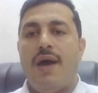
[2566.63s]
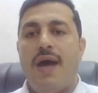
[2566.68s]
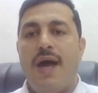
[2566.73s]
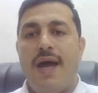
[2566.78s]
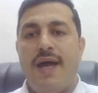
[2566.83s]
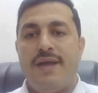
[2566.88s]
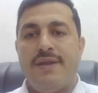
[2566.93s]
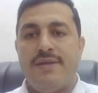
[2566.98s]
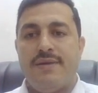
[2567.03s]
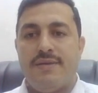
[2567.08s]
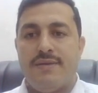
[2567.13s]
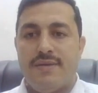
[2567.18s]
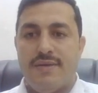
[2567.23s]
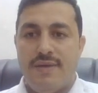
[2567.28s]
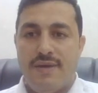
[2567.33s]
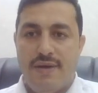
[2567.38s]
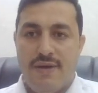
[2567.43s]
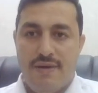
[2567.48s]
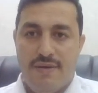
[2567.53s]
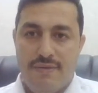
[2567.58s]
and
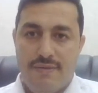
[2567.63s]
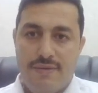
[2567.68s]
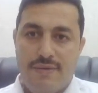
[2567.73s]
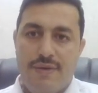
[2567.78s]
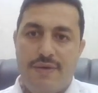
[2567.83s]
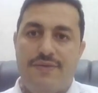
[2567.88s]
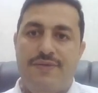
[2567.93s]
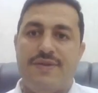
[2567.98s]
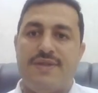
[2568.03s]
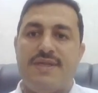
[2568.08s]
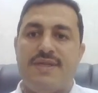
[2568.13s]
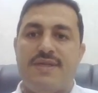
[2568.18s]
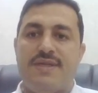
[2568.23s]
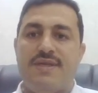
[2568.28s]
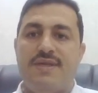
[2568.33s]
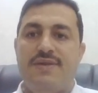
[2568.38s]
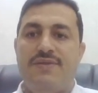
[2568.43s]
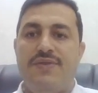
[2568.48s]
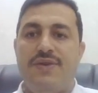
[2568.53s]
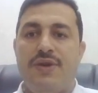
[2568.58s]
if it's
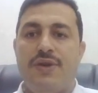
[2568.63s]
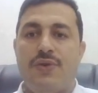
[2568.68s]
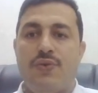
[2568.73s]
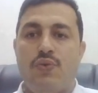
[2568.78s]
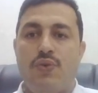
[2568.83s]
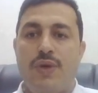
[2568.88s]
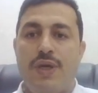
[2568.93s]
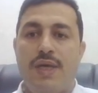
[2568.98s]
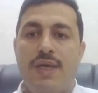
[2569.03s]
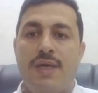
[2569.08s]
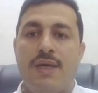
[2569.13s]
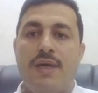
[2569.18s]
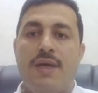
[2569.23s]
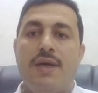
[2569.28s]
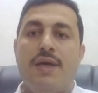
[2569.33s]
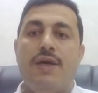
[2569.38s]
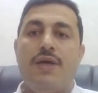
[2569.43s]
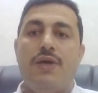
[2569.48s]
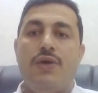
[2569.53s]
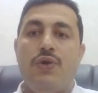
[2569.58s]
severe, we
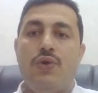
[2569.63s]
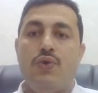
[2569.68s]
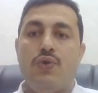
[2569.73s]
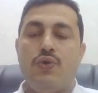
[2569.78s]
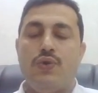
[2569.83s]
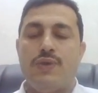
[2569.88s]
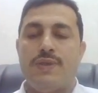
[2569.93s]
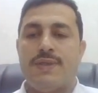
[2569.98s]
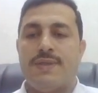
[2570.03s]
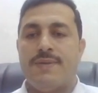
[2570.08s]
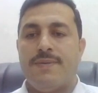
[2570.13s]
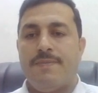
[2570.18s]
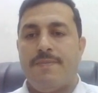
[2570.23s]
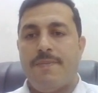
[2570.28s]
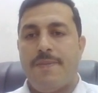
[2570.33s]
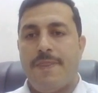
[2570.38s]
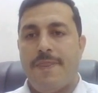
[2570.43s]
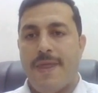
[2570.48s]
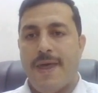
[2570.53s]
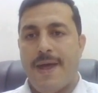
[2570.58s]
use
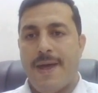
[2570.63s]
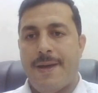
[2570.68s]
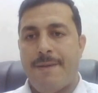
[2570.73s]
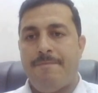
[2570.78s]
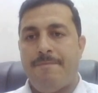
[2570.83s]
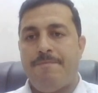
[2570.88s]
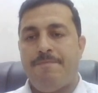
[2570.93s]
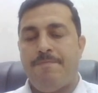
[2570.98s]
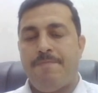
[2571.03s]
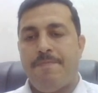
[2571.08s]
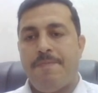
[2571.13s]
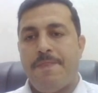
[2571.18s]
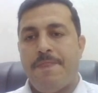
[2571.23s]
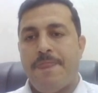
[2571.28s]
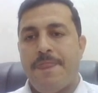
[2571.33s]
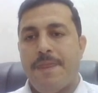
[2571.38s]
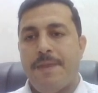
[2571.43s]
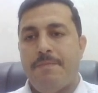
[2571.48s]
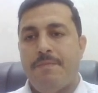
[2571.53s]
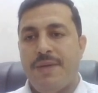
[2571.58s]
the
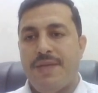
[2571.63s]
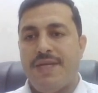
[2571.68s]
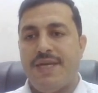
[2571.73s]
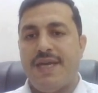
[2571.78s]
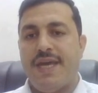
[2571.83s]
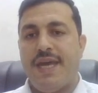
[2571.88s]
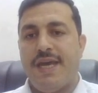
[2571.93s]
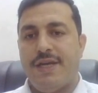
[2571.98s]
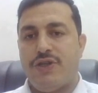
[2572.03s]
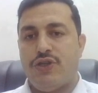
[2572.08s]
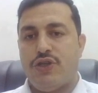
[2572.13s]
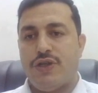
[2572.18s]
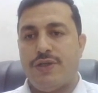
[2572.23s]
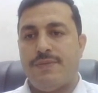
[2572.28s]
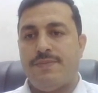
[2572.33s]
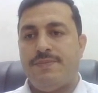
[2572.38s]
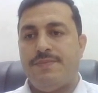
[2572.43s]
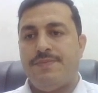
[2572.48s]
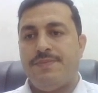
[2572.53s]
medication.